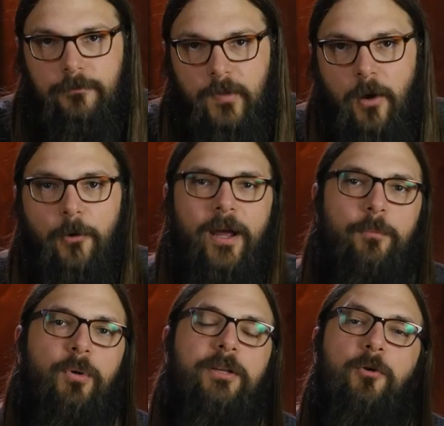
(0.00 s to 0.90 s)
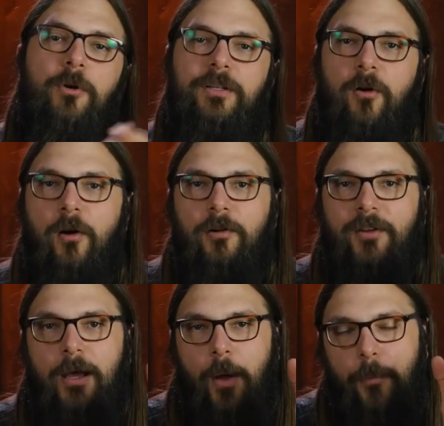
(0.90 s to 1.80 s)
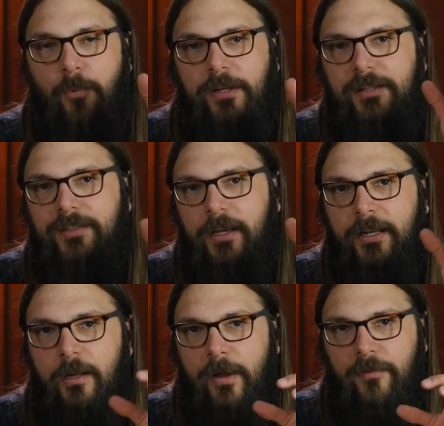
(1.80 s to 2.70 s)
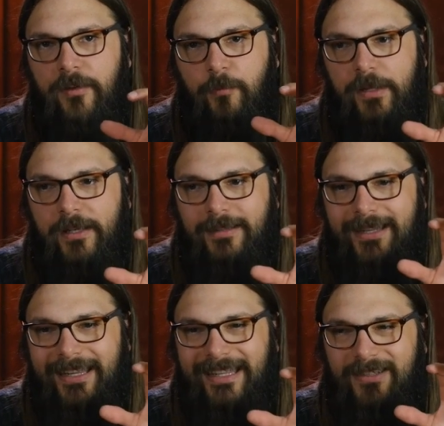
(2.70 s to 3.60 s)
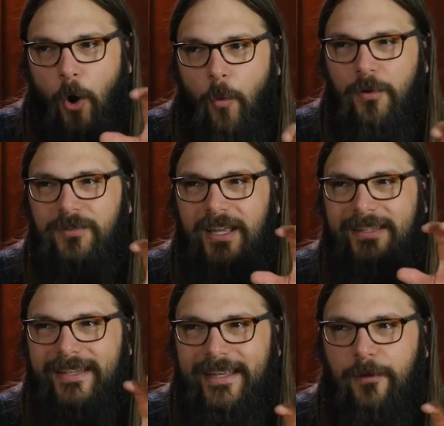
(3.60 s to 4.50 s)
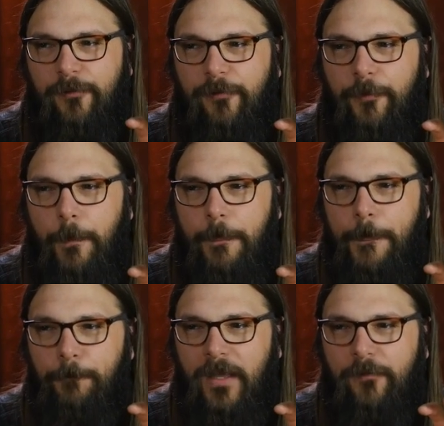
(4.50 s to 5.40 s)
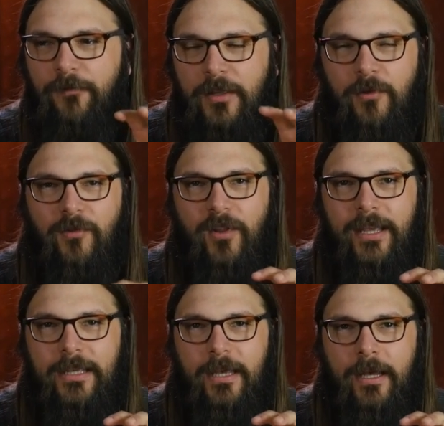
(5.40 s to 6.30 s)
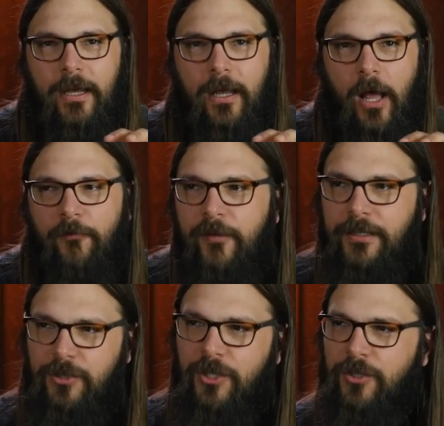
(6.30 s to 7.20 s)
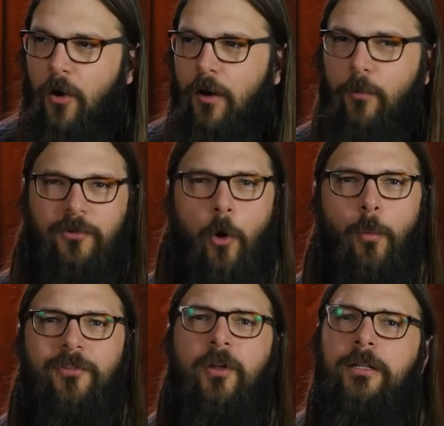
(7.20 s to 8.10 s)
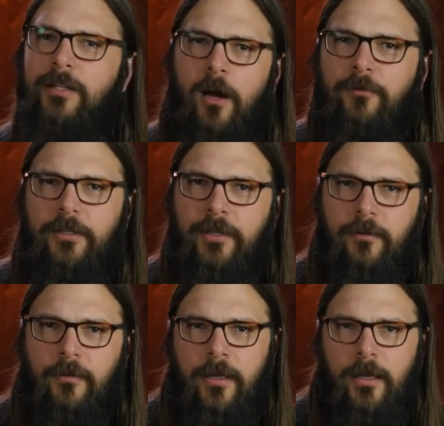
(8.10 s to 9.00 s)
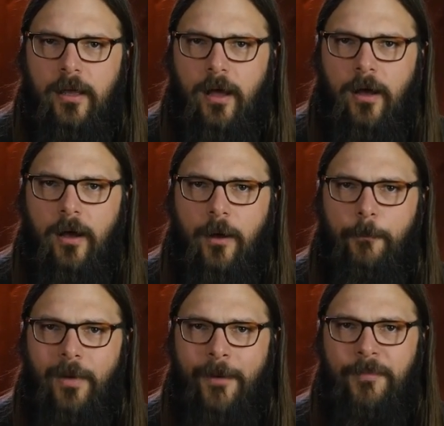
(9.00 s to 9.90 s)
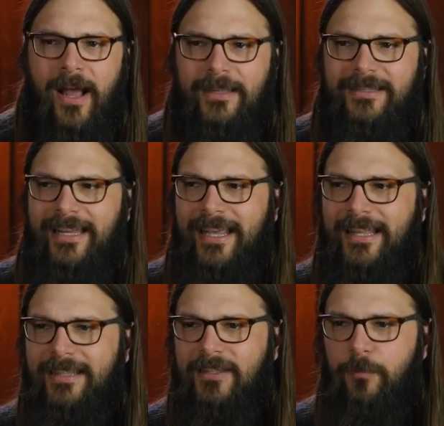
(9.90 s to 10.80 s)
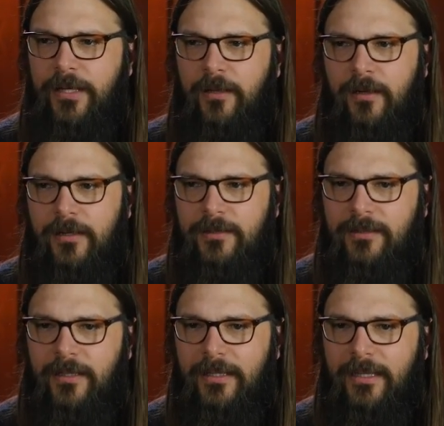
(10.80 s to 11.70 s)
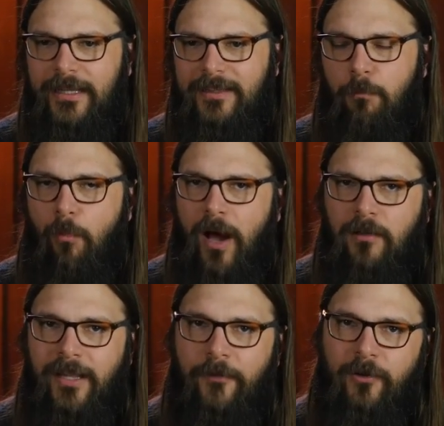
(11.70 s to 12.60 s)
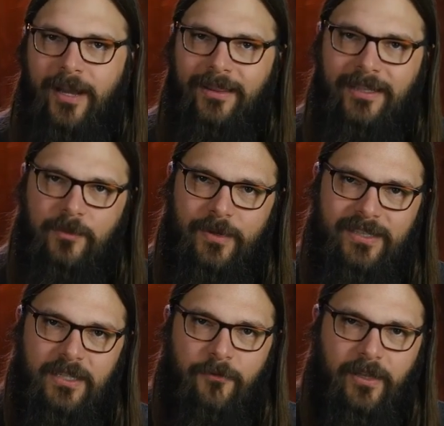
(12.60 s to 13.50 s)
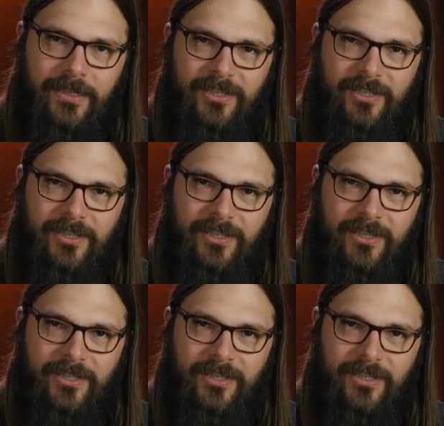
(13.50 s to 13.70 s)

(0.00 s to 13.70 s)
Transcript: All right, pretty cool guitars. I'm pretty excited about this because it's almost as if, it feels like a vintage guitar was almost uncovered here. I'm not saying this because it's modeled after anything specifically.